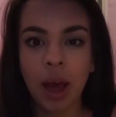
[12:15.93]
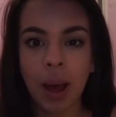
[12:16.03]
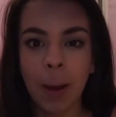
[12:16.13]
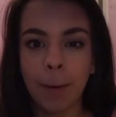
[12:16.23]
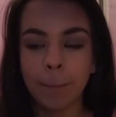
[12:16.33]

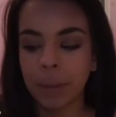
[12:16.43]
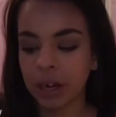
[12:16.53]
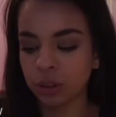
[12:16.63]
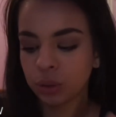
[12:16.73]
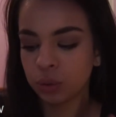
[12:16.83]

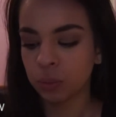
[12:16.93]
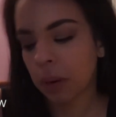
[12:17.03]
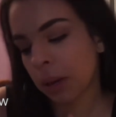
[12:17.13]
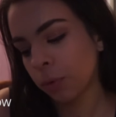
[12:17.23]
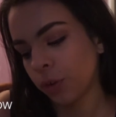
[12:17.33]
I do
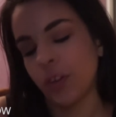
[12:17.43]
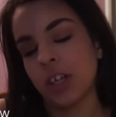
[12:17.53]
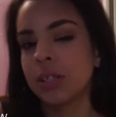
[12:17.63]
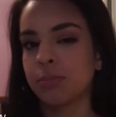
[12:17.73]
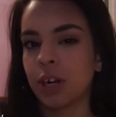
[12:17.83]
many more
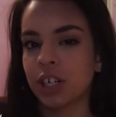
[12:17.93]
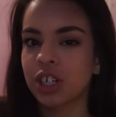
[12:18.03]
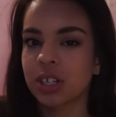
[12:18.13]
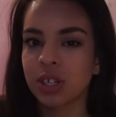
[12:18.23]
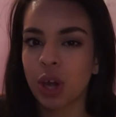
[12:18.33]
first
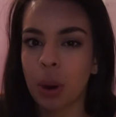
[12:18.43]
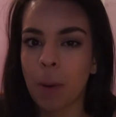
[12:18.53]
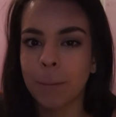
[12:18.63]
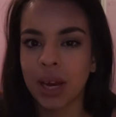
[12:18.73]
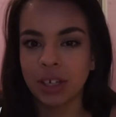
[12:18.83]
impressions on
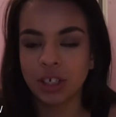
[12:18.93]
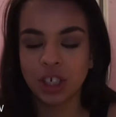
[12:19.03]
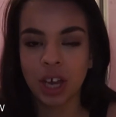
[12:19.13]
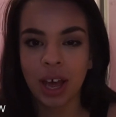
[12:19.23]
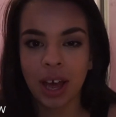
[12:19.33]
my
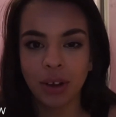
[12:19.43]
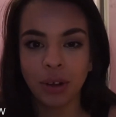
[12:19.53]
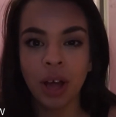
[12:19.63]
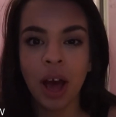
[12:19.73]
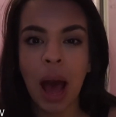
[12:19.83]
channel,